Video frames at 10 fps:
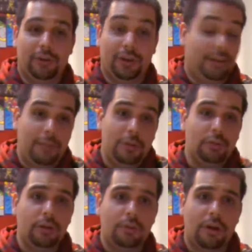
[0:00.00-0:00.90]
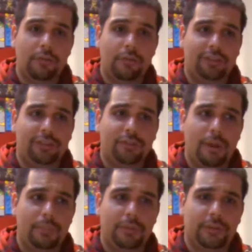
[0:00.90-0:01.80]
Uh, they've been doing well the last few
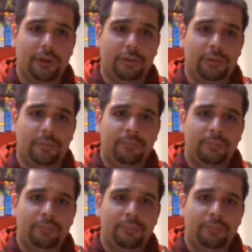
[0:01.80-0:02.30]
episodes,